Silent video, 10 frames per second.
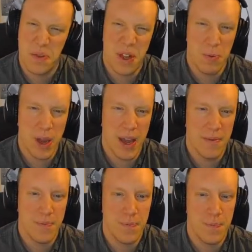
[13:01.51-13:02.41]
we
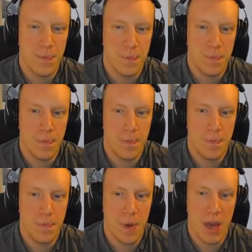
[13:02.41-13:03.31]
have,
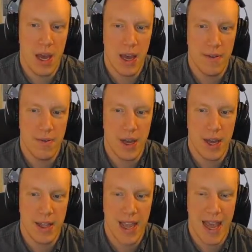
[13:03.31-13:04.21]
have
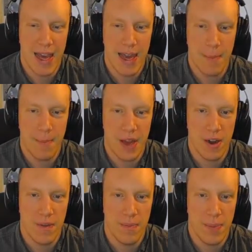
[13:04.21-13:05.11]
had had a bit
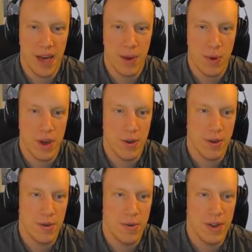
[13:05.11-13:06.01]
of bad
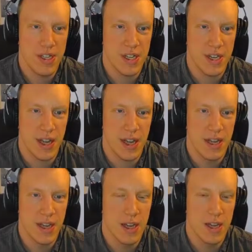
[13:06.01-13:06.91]
weather recently,
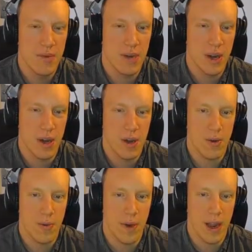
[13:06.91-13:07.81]
with a lot
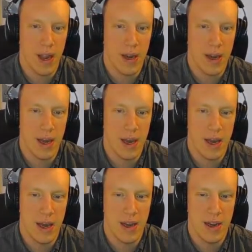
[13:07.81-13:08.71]
of rain
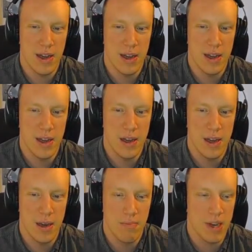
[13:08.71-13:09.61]
and uh,
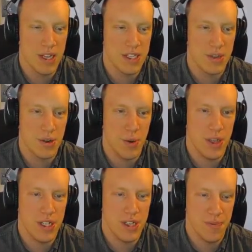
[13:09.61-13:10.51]
plus
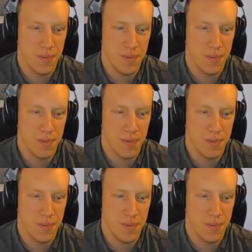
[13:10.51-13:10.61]
degrees